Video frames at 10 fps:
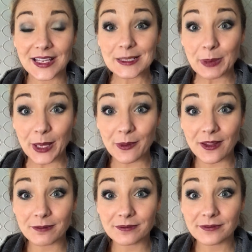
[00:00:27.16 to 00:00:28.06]
is play with
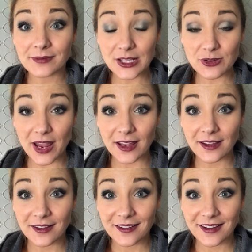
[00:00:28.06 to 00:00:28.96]
them. That's right.
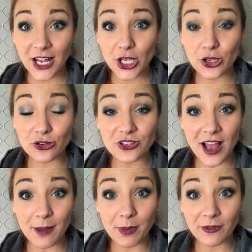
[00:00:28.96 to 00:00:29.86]
Your
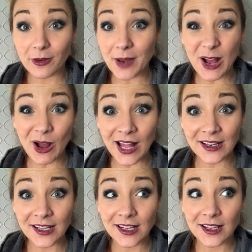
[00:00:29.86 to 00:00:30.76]
job from now
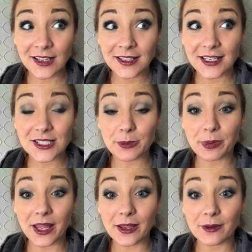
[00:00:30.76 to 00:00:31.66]
on is to
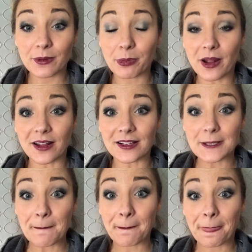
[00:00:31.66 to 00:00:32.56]
play with
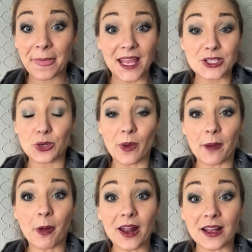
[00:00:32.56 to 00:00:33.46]
products. It's to
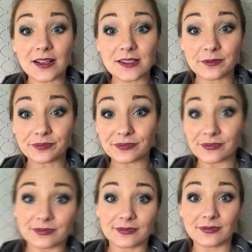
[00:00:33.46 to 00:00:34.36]
wear products.
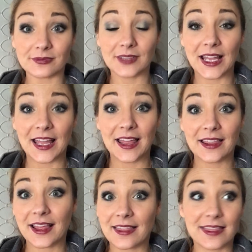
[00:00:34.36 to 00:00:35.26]

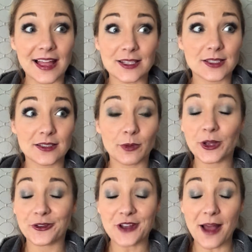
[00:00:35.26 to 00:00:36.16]
Like, that's
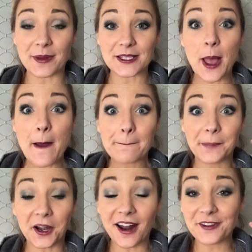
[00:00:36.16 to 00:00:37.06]
what your job is.
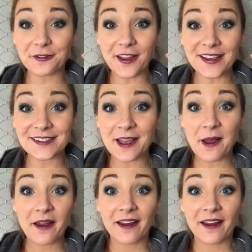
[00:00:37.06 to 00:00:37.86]
Put it on your face.